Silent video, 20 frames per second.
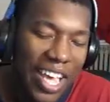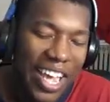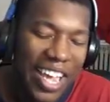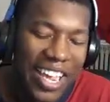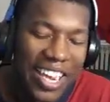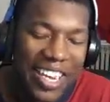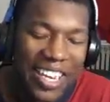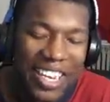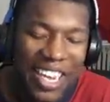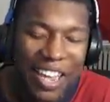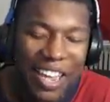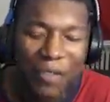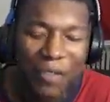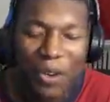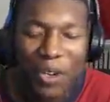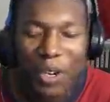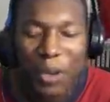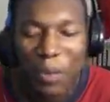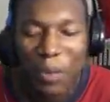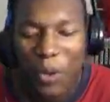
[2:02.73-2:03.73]
Hey,
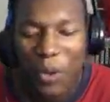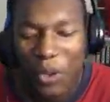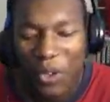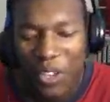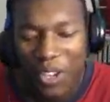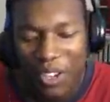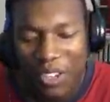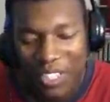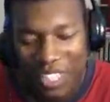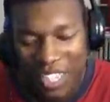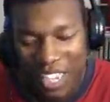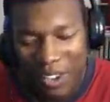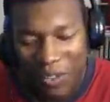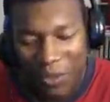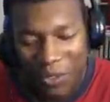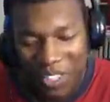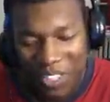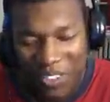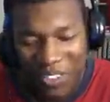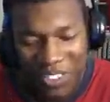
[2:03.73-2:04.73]
never in a million years
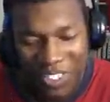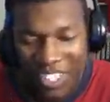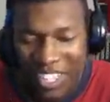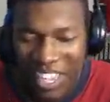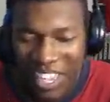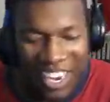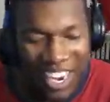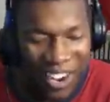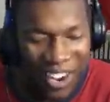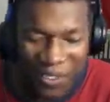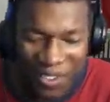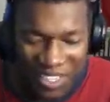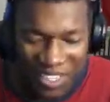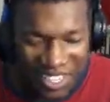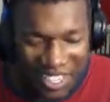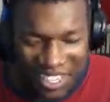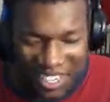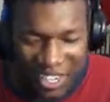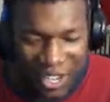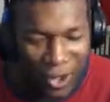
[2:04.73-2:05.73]
that I ever
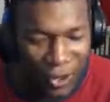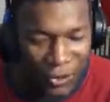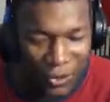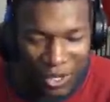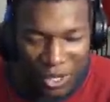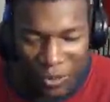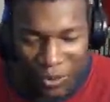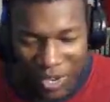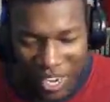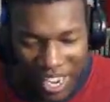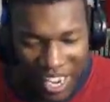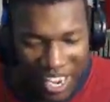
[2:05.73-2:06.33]
think Call of Duty will